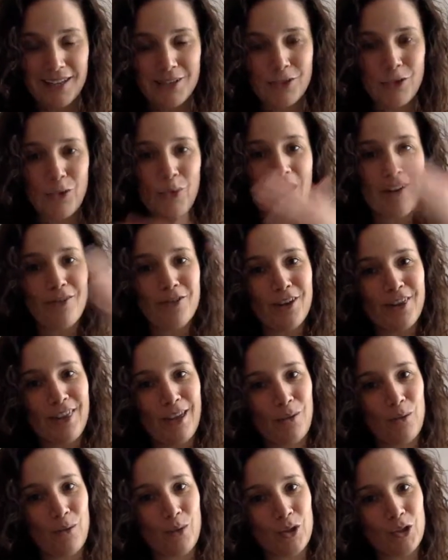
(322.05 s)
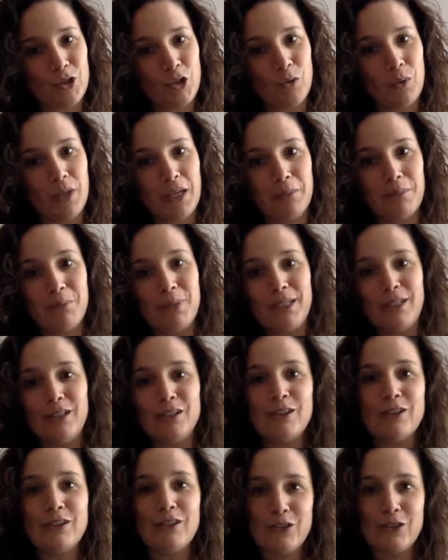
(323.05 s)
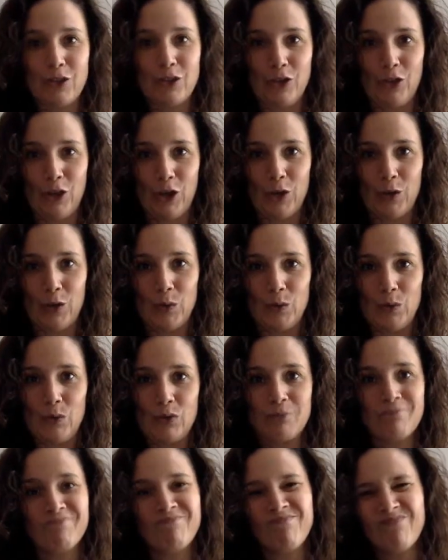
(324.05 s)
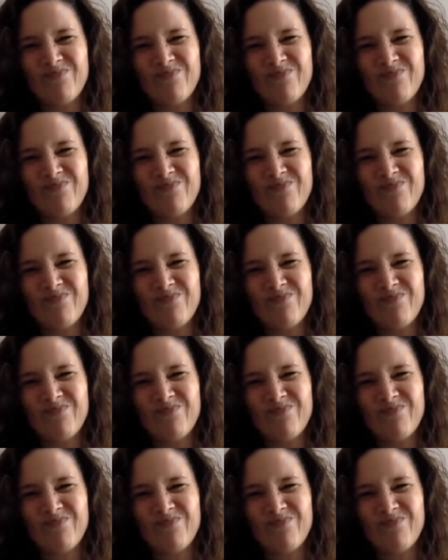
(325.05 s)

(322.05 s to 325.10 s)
So everything we're doing builds to those.